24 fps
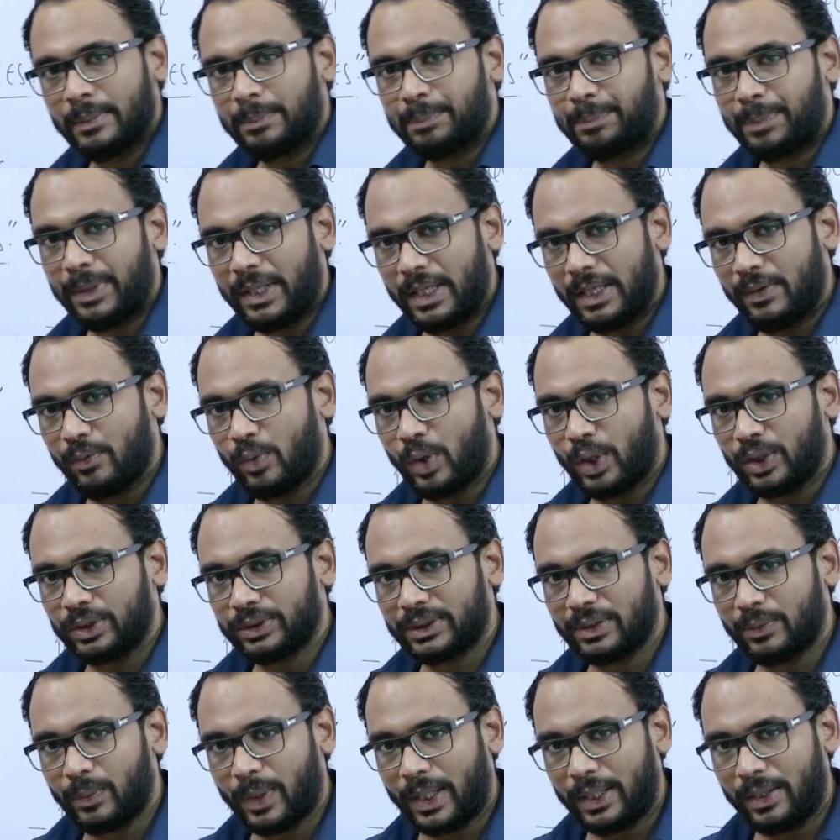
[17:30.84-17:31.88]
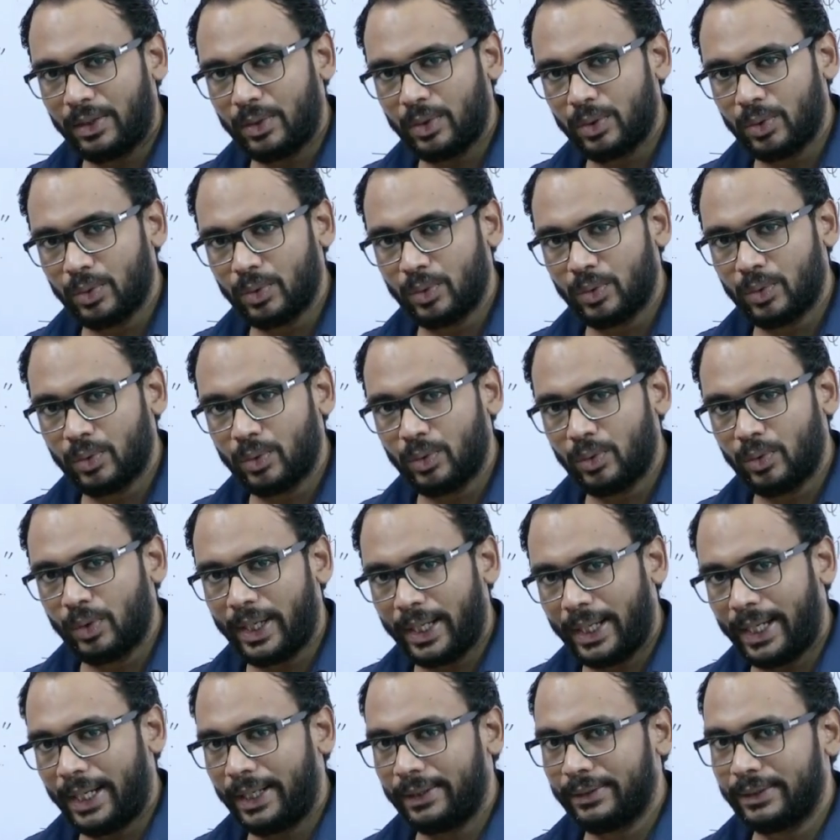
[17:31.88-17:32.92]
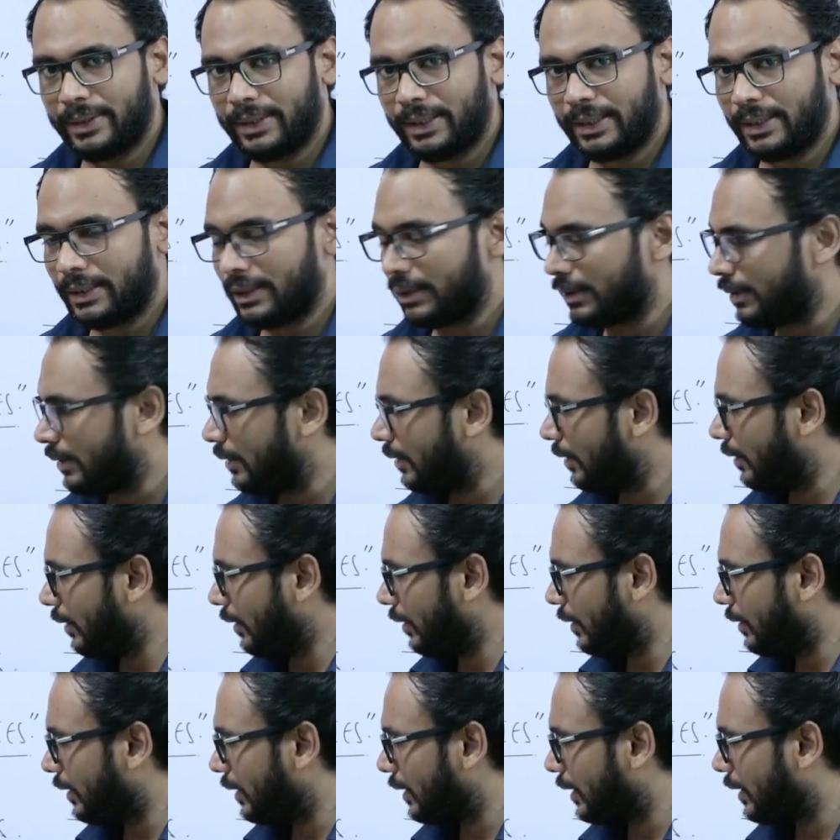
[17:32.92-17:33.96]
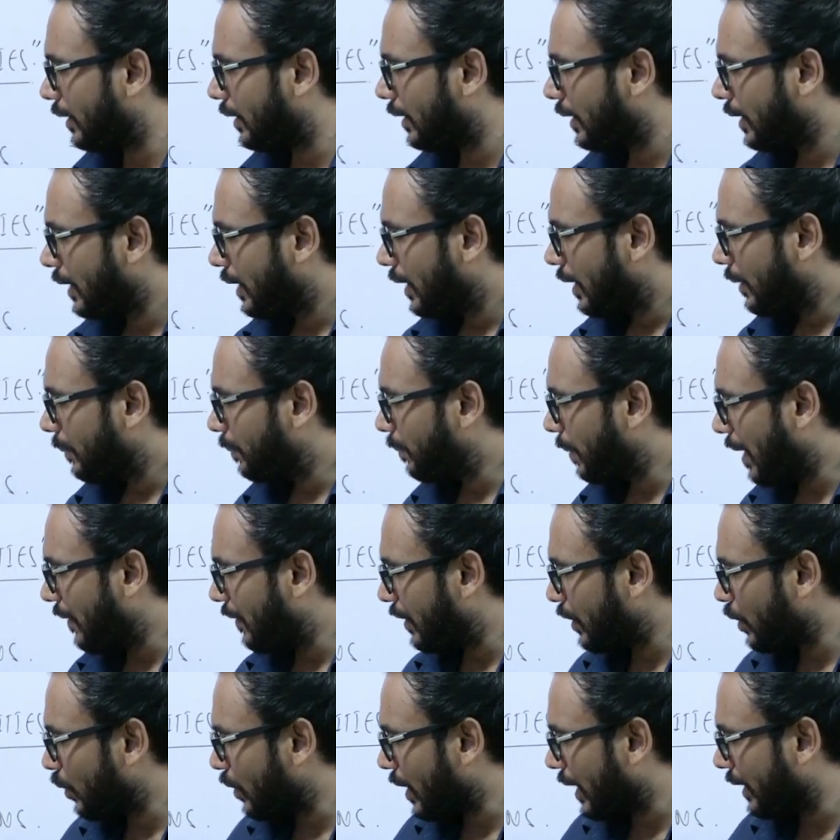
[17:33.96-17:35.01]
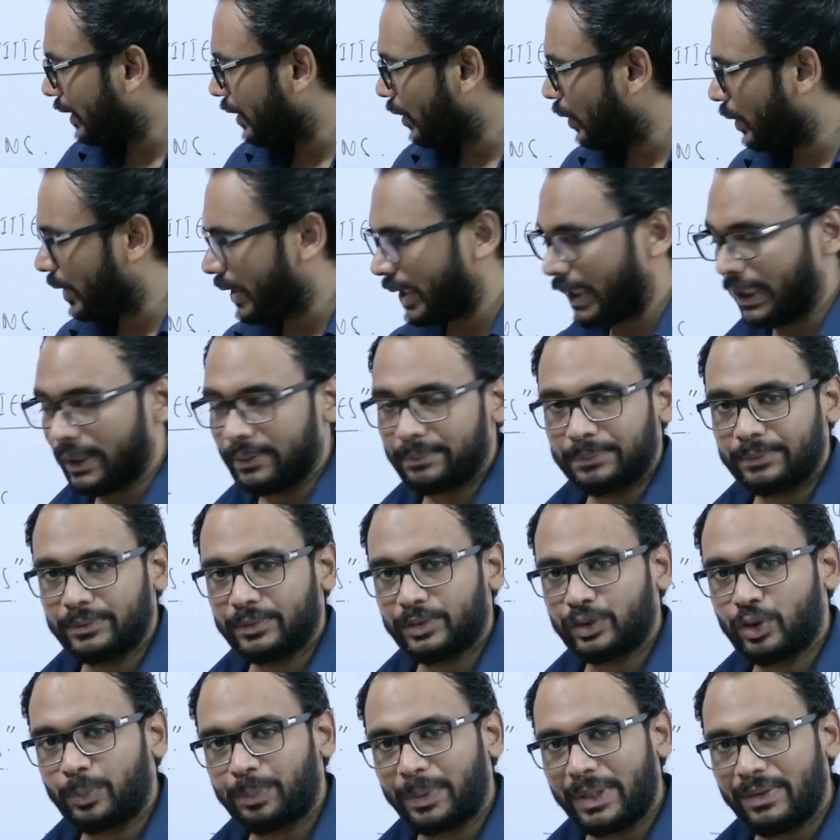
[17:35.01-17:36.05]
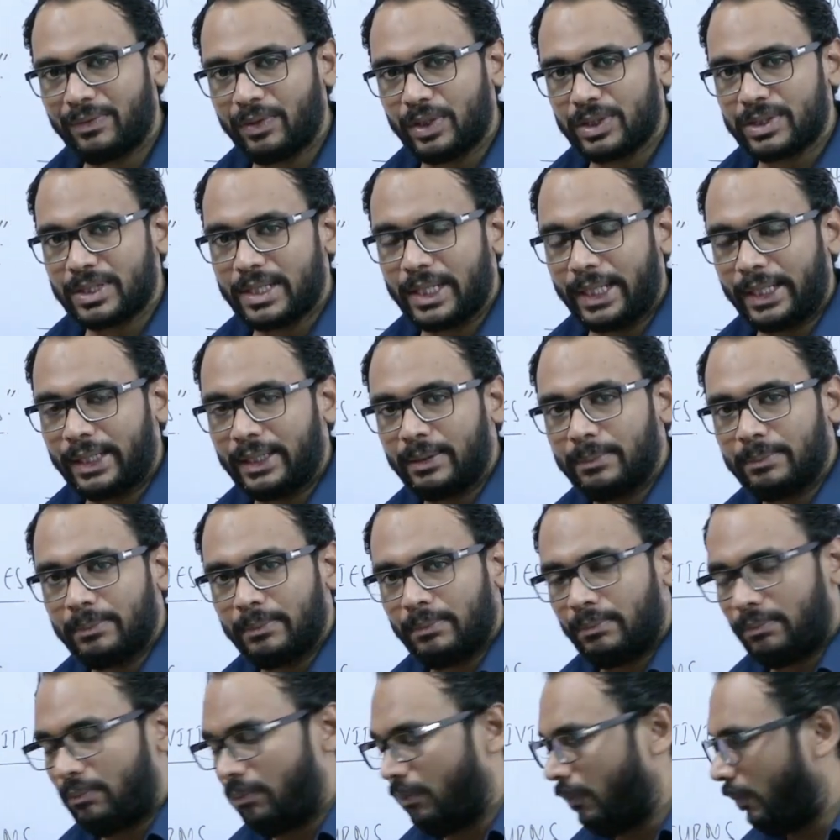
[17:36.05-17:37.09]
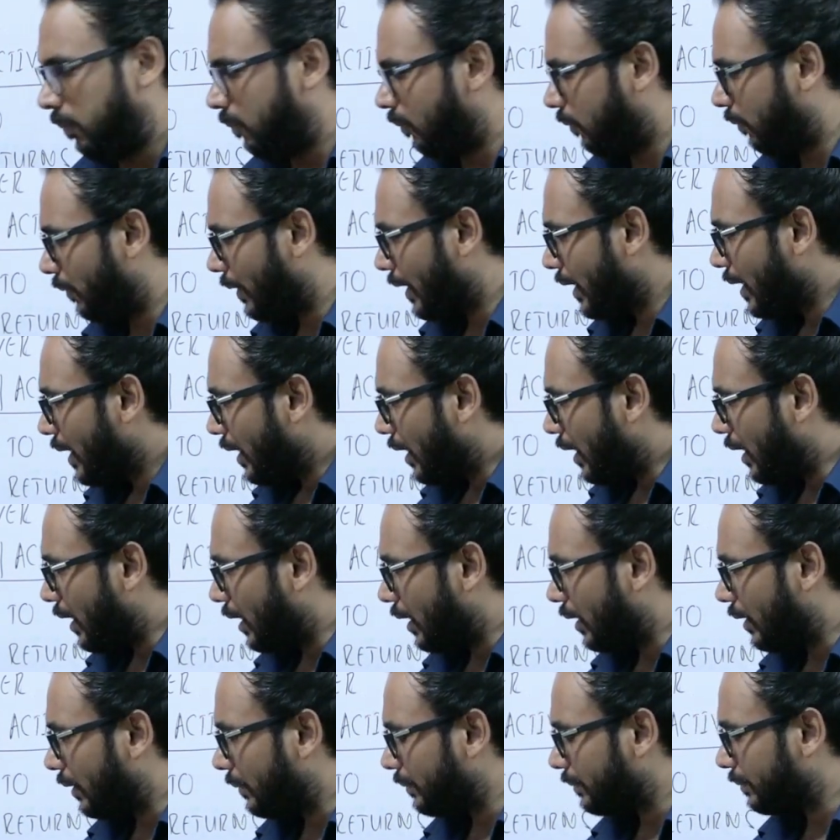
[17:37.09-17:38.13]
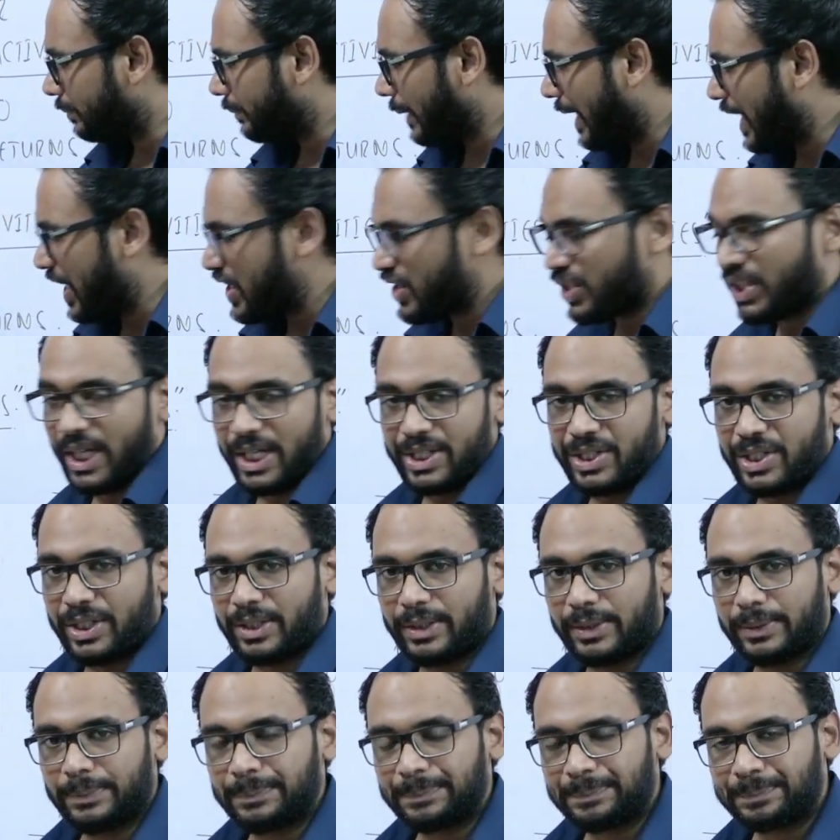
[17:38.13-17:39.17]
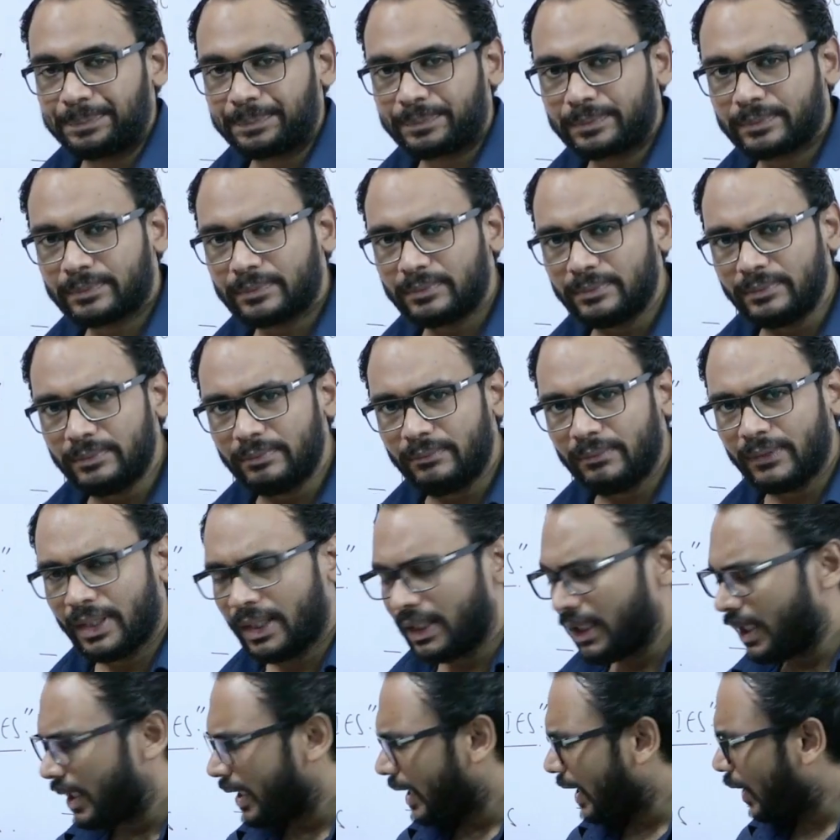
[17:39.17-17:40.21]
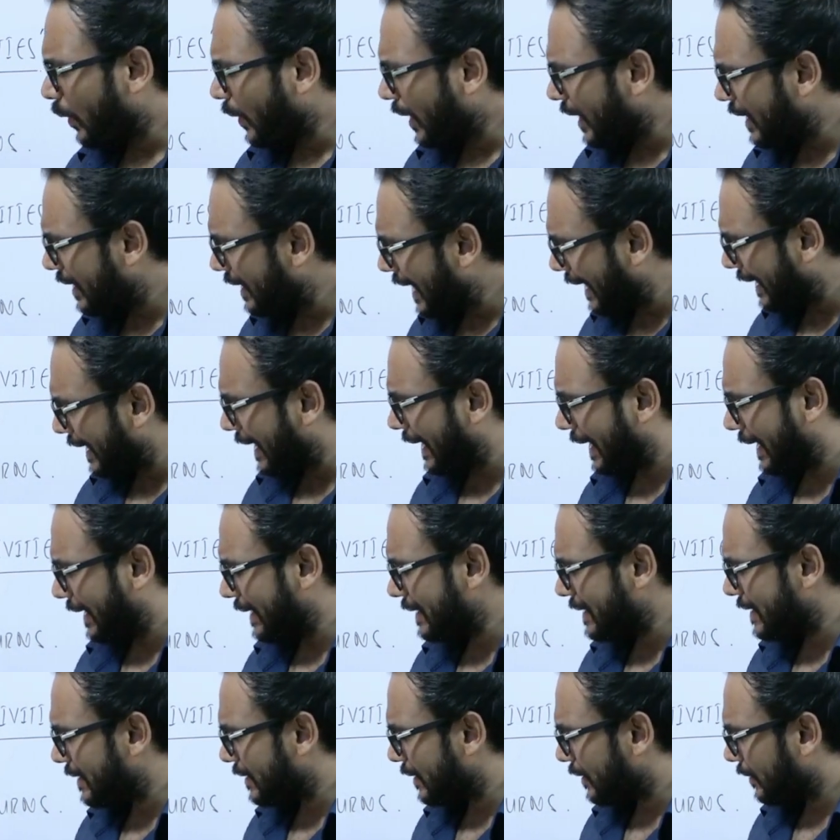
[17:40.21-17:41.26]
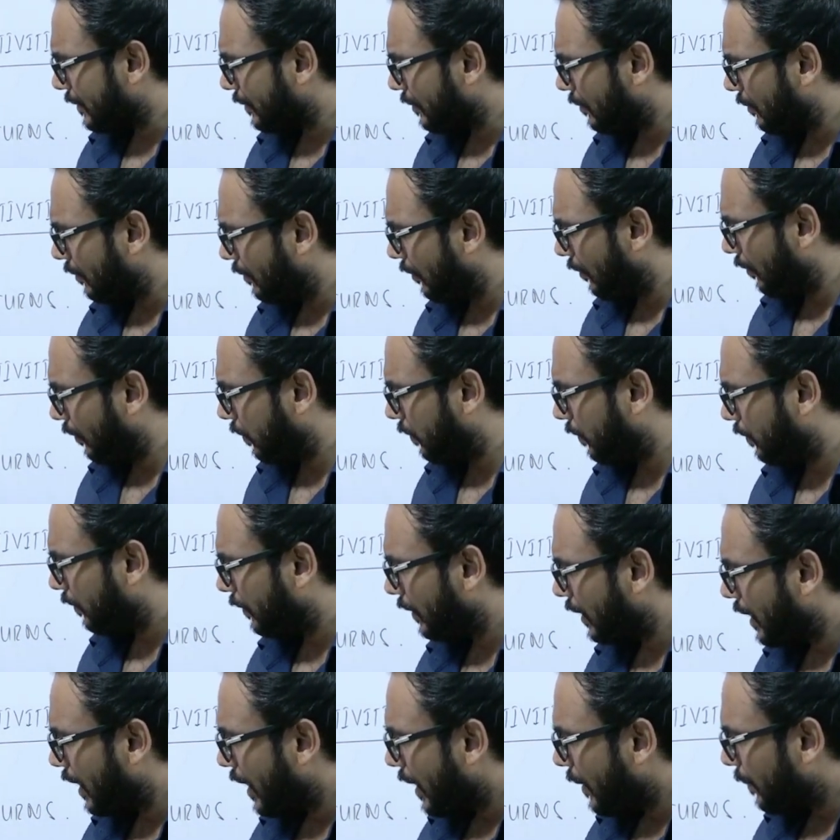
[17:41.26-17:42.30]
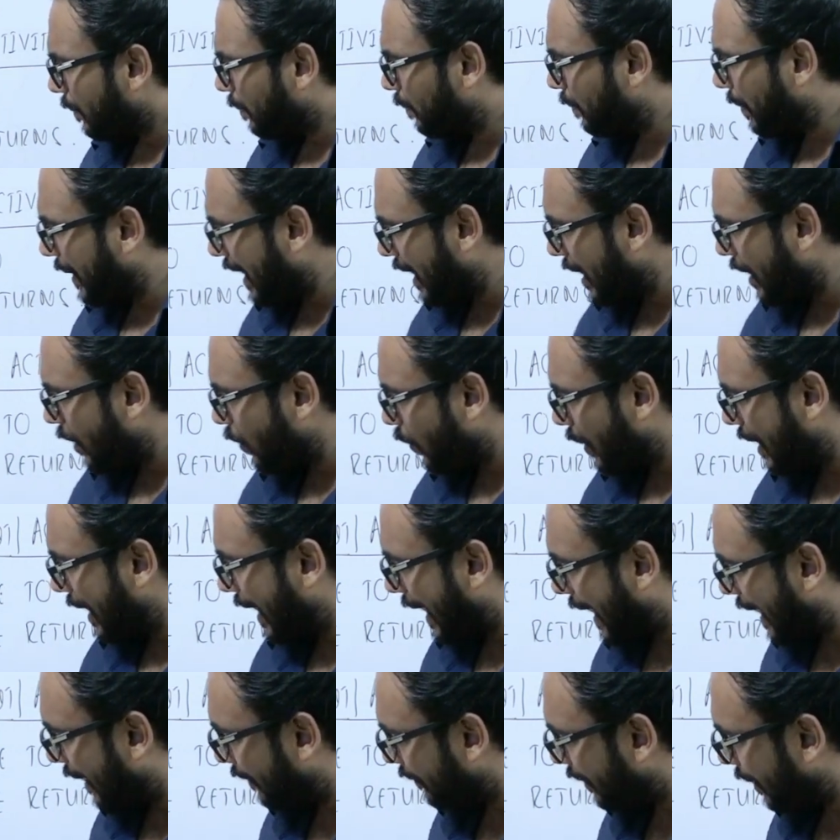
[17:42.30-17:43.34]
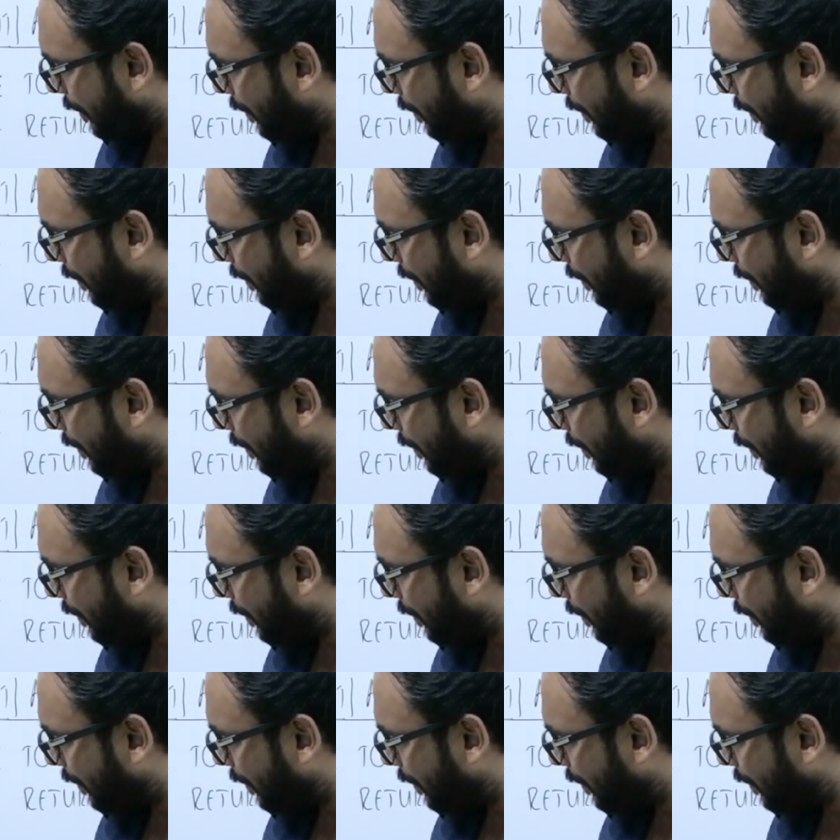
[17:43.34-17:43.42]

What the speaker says: P was the one who had the power to run the hotel. So P was like a managing agent. Now in that case, P will have the